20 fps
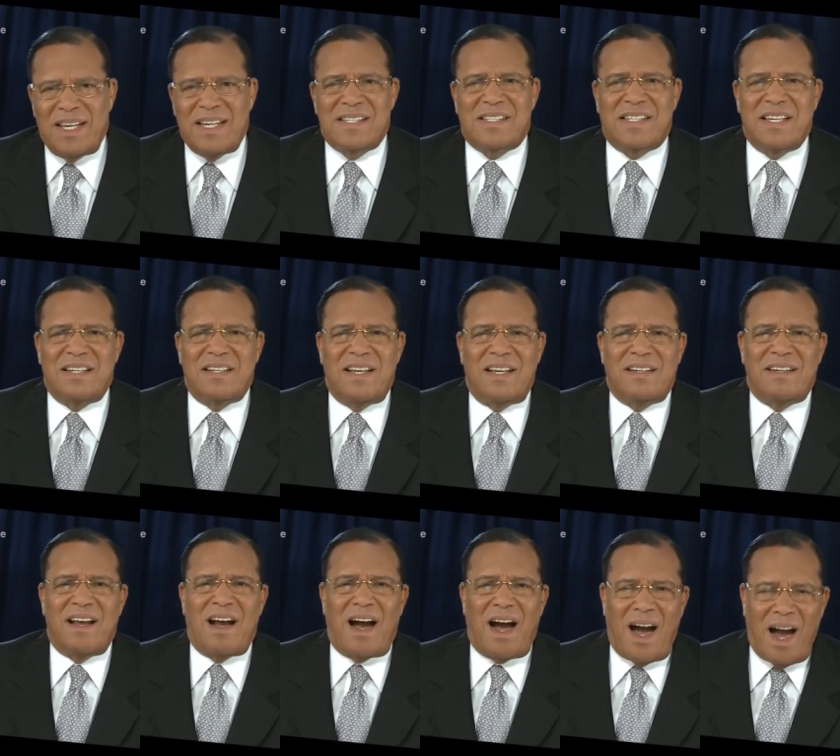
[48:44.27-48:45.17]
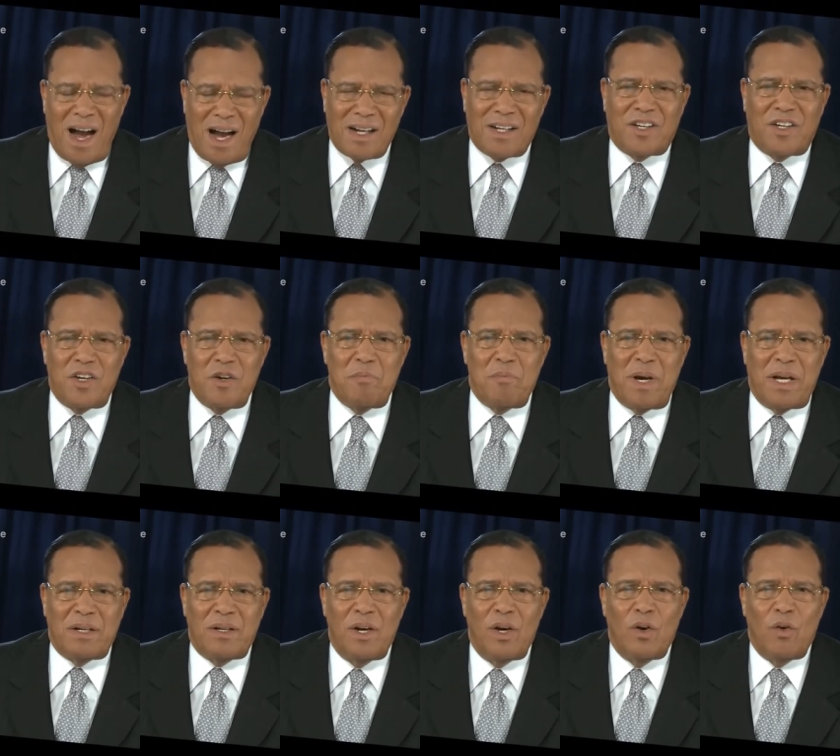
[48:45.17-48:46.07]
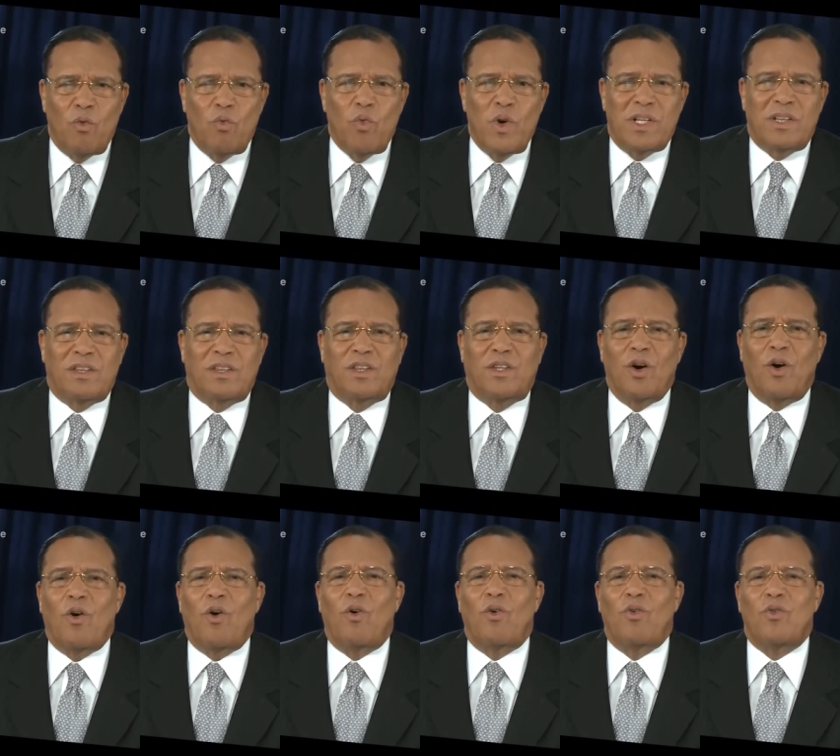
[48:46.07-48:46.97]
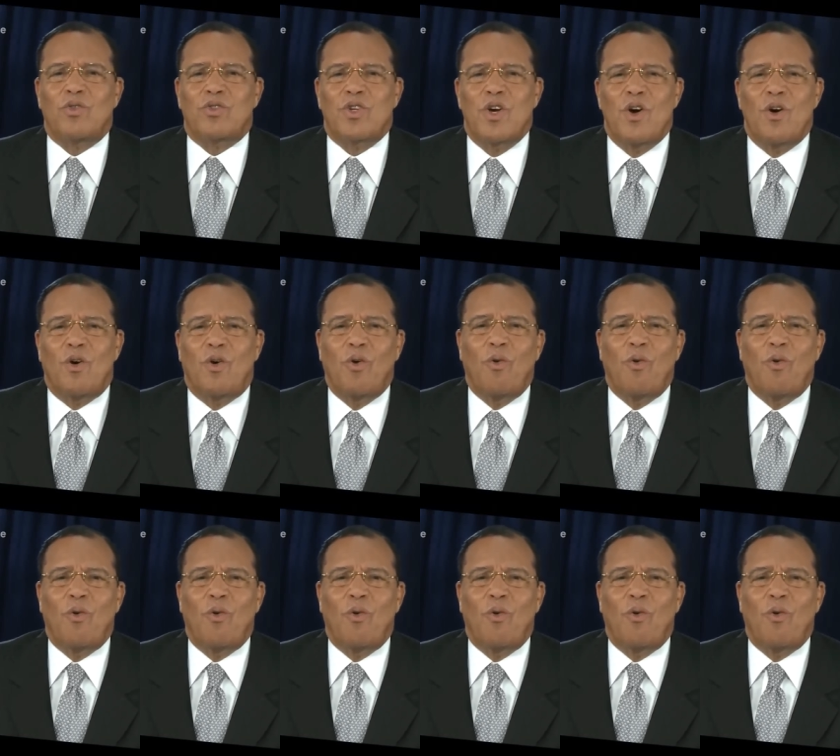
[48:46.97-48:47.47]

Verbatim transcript: is in an argument with those